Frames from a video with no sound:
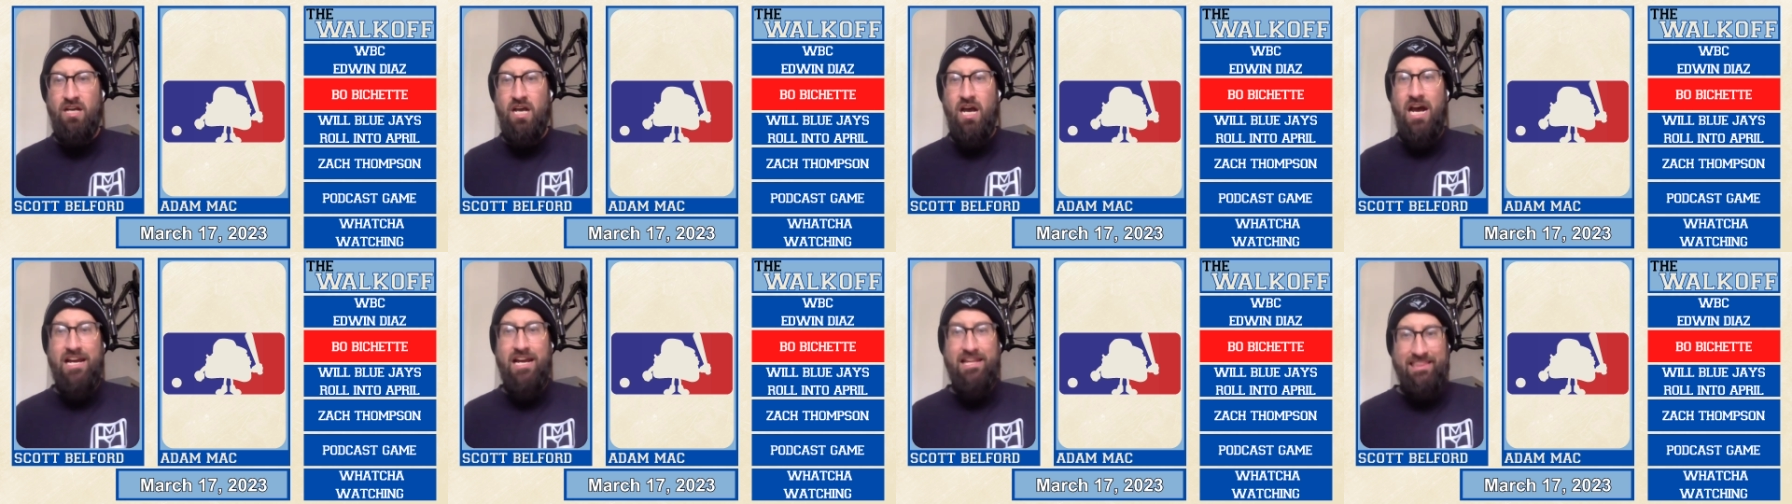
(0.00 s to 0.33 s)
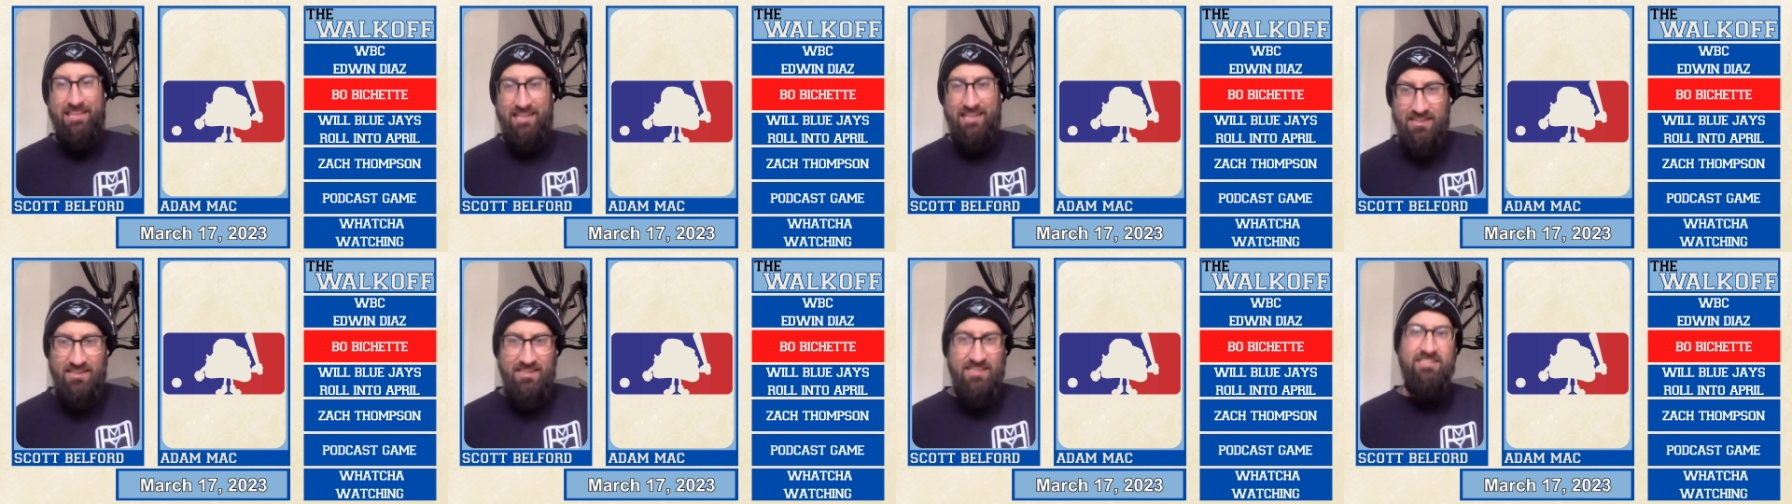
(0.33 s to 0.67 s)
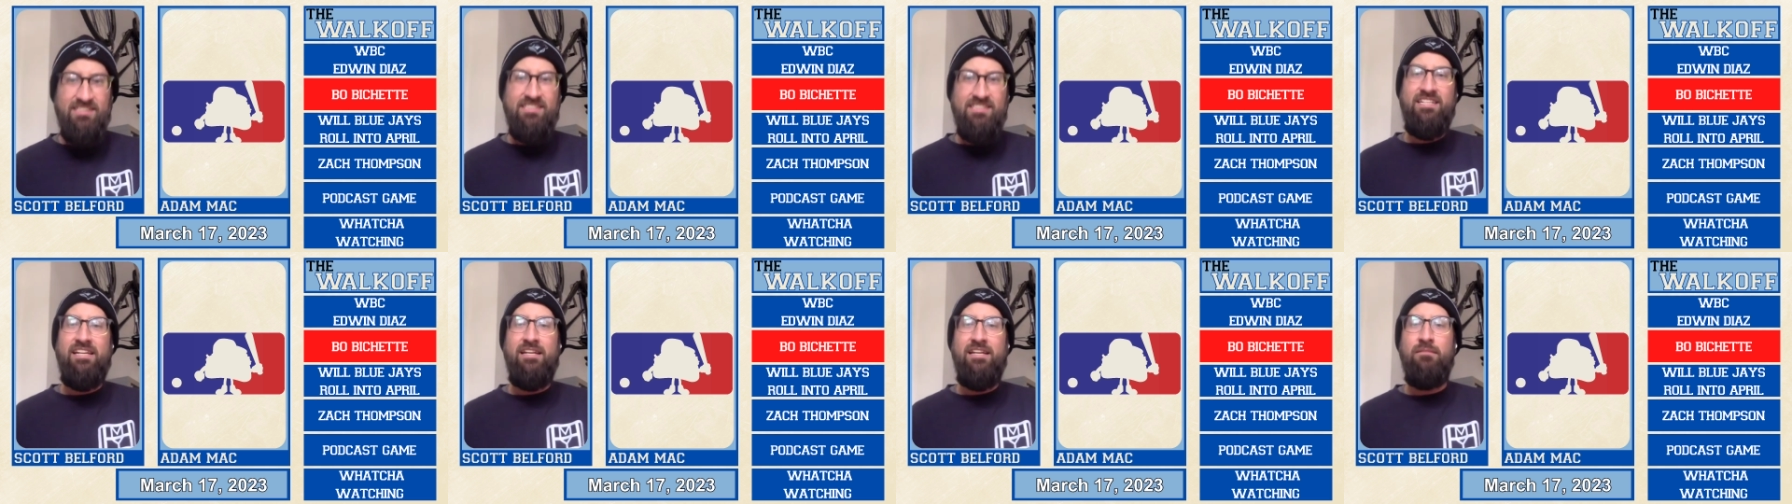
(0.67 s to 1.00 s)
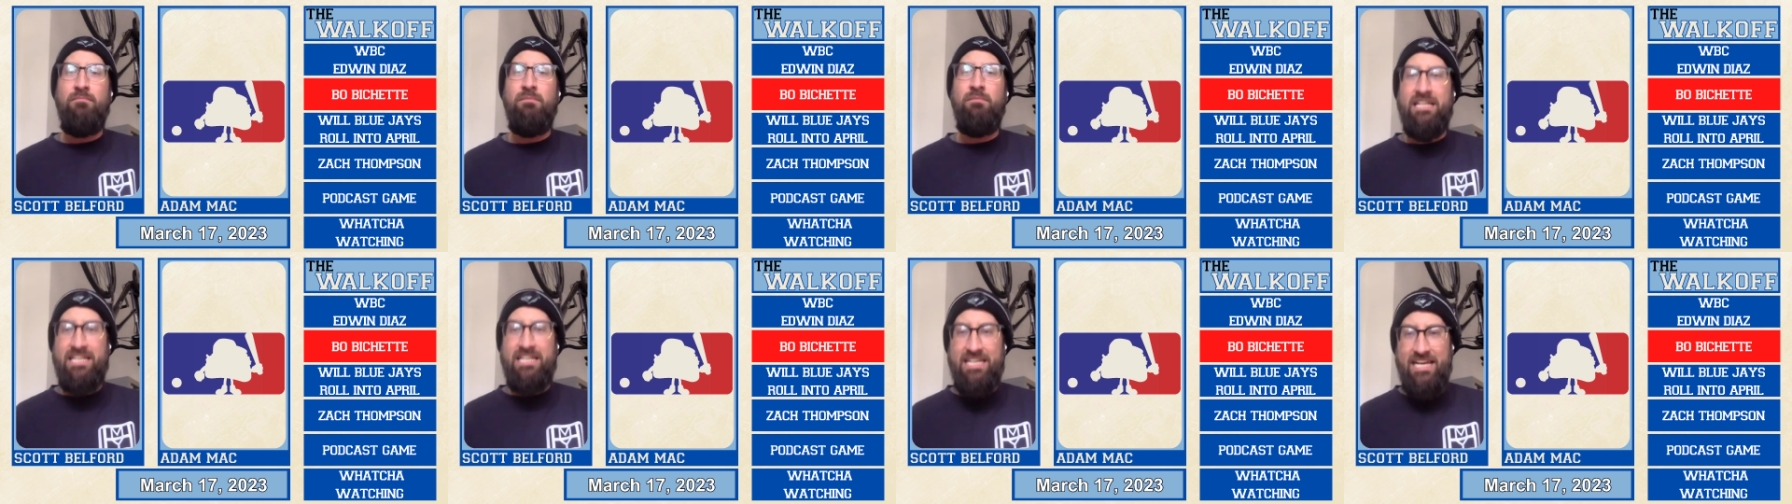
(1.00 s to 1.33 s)
I think this
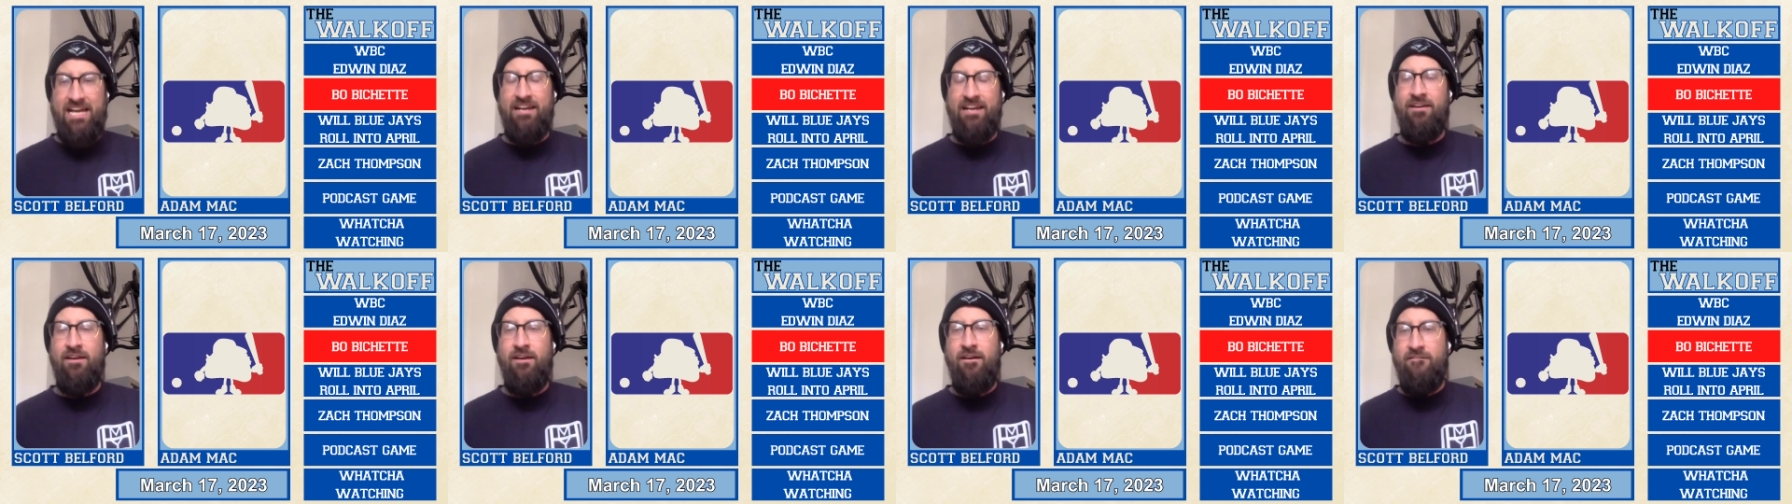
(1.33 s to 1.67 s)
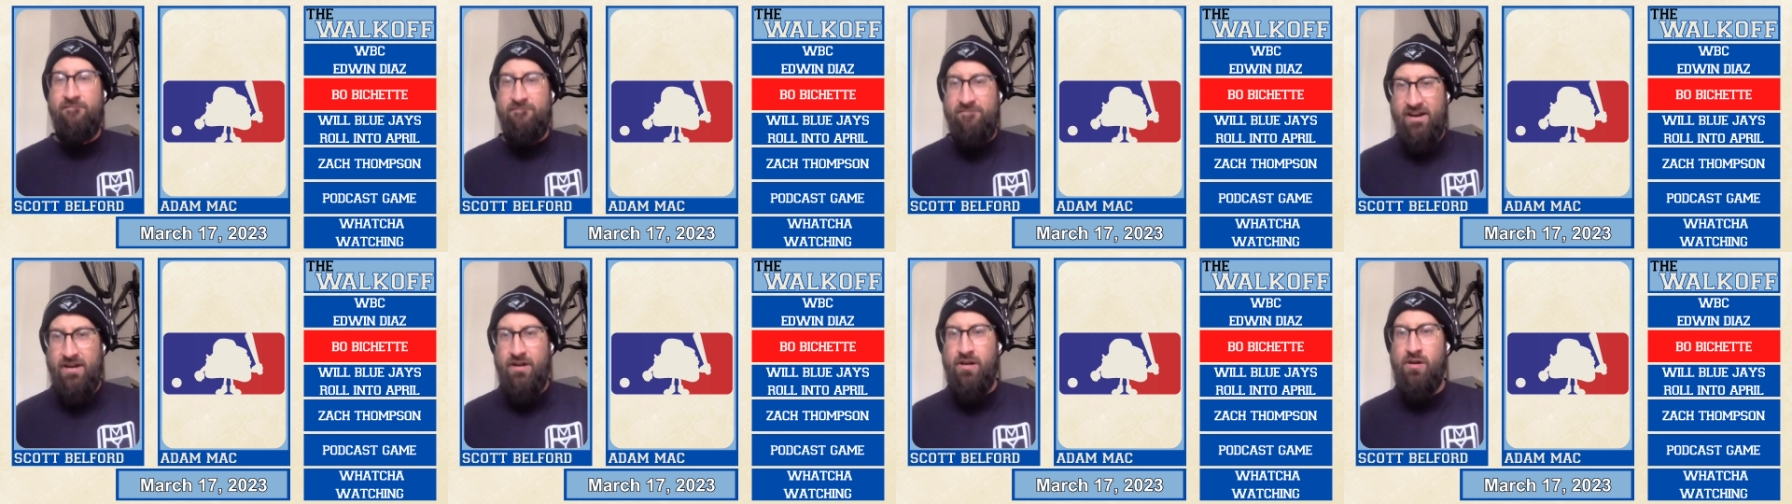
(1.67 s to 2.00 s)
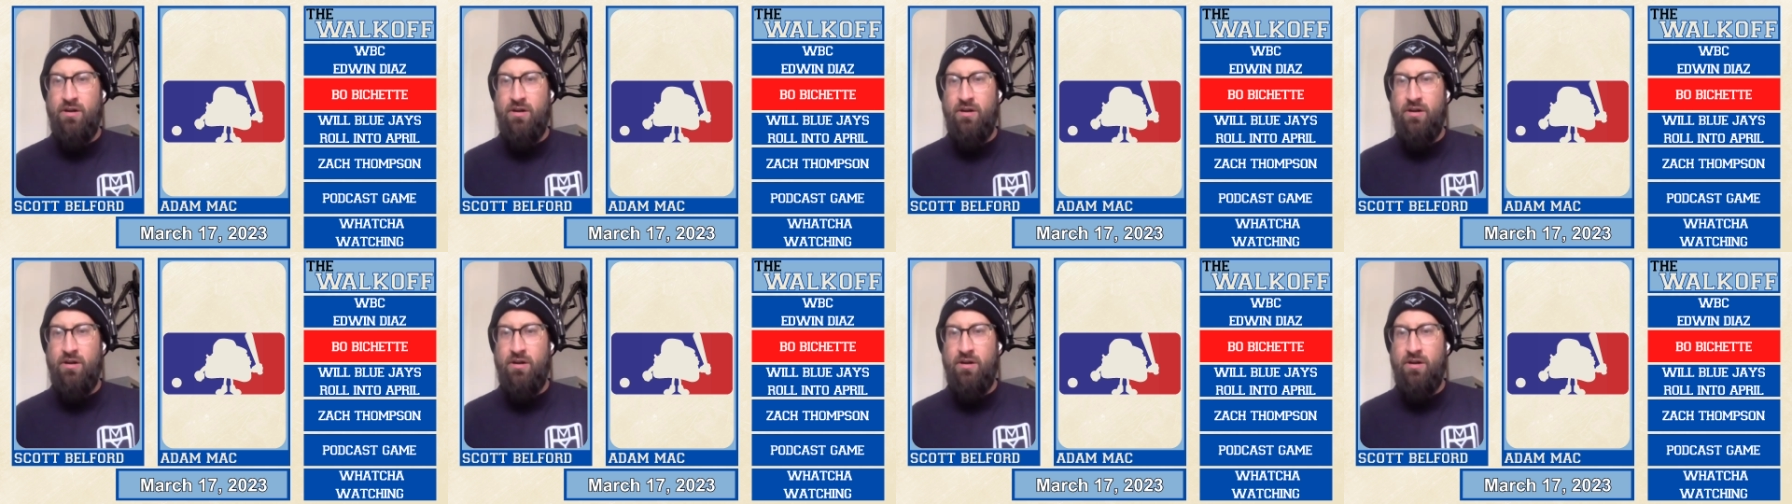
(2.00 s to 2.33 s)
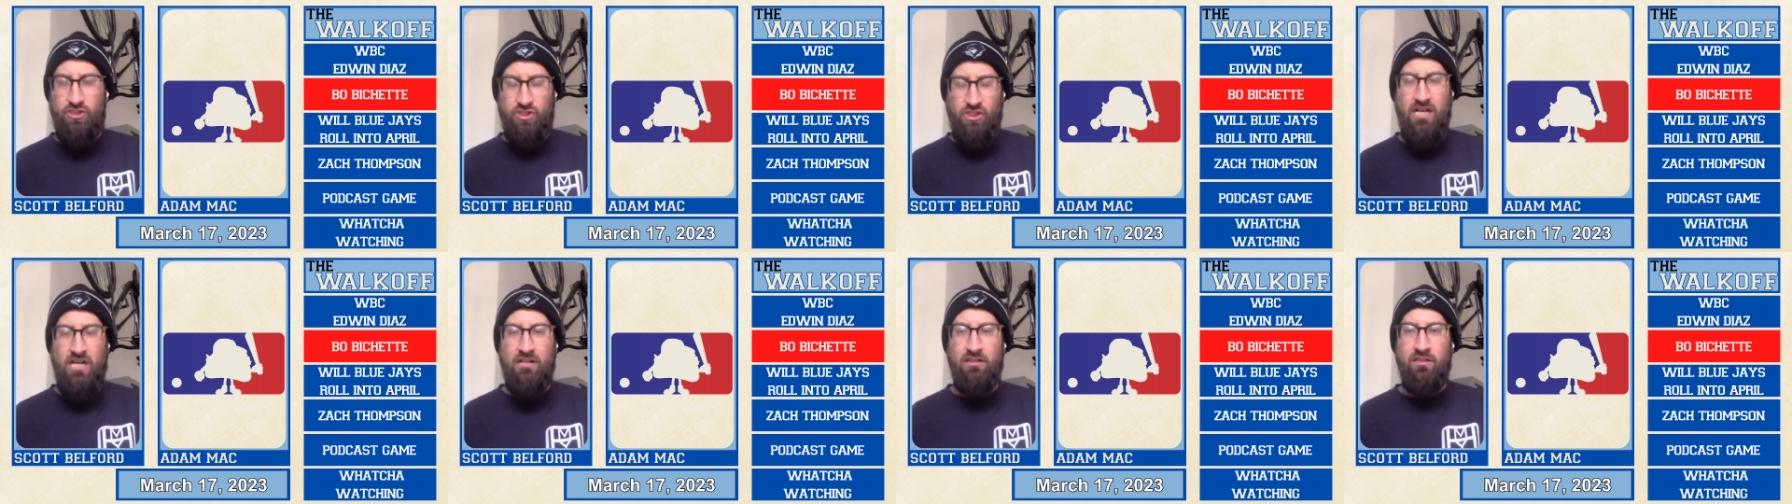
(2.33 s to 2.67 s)
team, again, very well
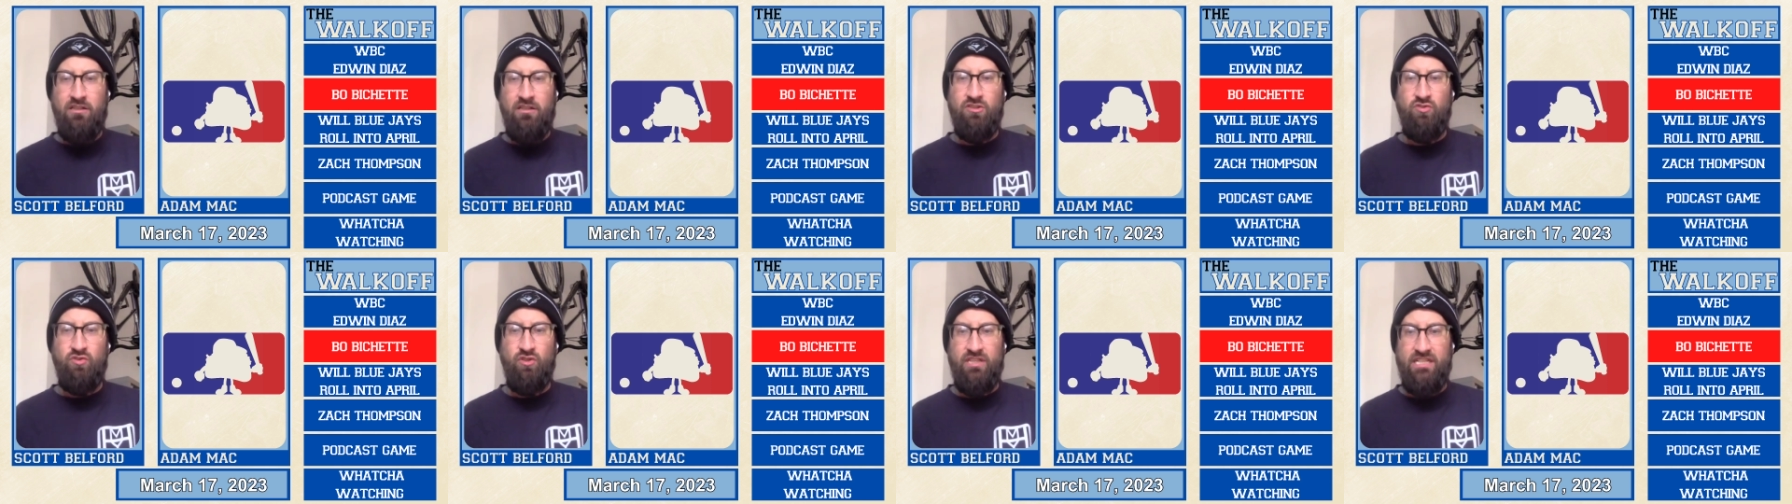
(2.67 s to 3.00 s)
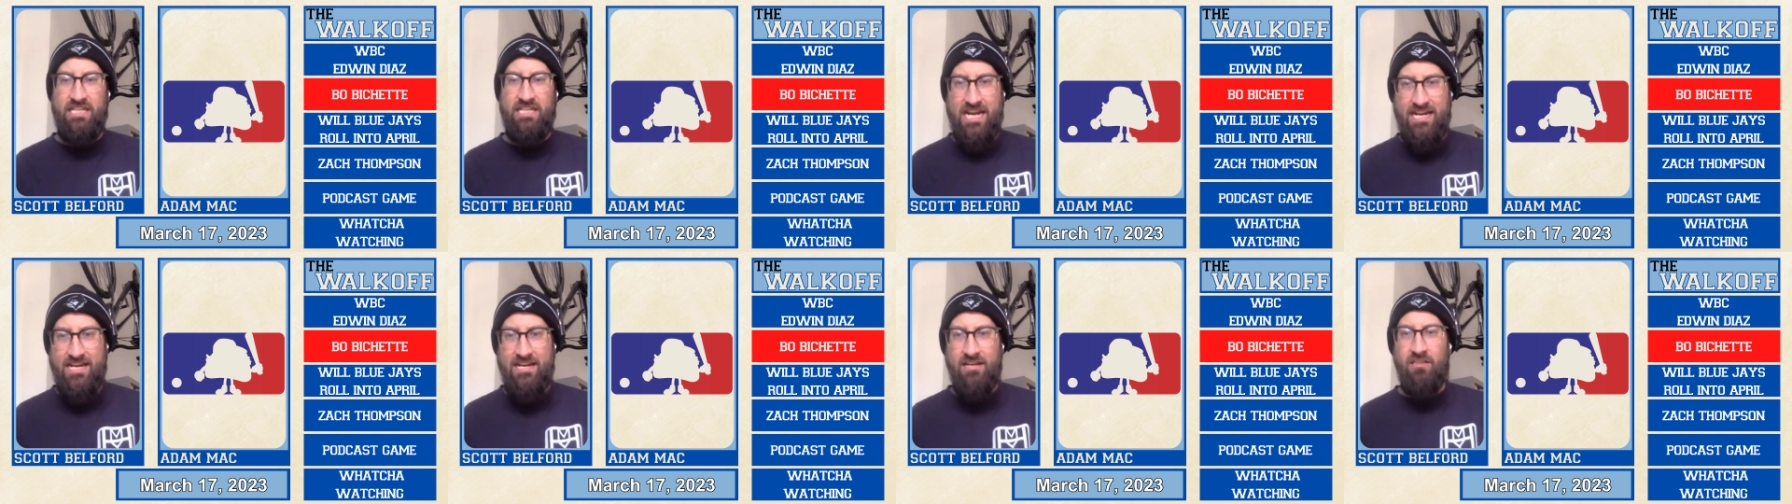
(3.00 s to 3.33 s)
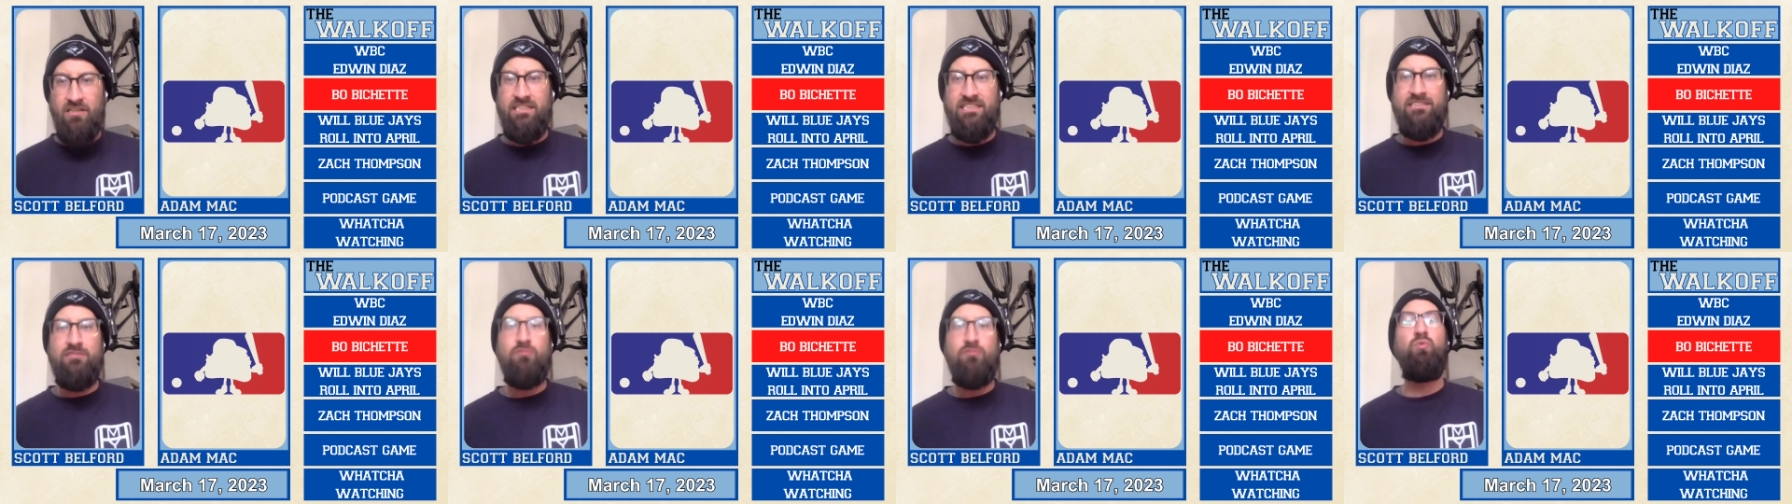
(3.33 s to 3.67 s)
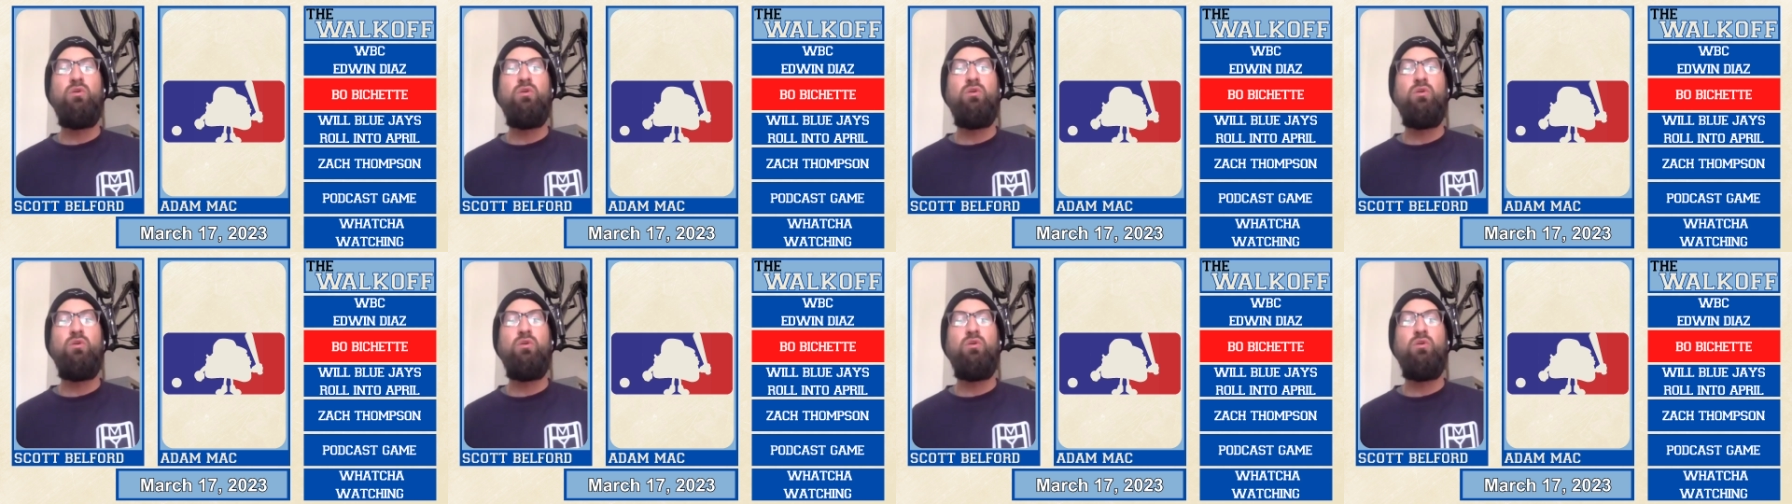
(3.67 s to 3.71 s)
could challenge for the AL East.